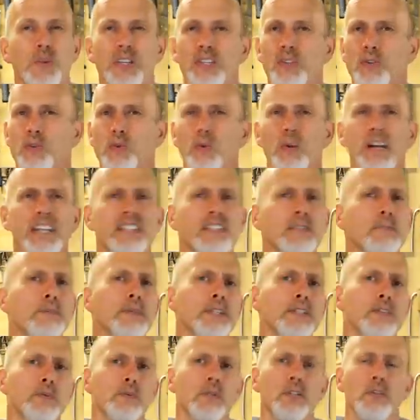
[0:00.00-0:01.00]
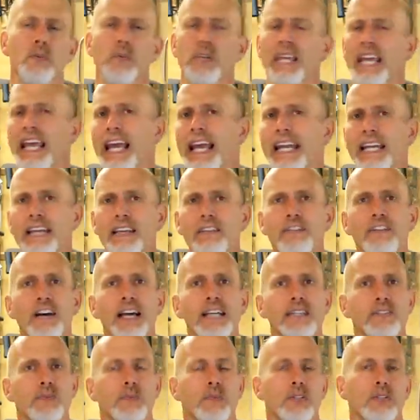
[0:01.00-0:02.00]
We do recipes, we do canning
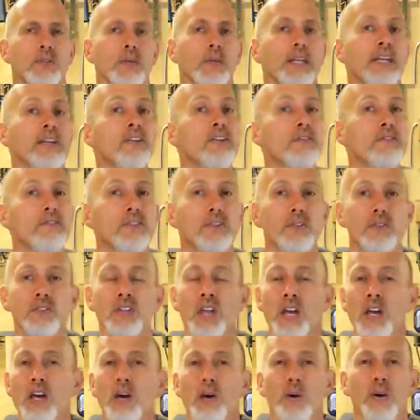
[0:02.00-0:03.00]
advice, we do interviews.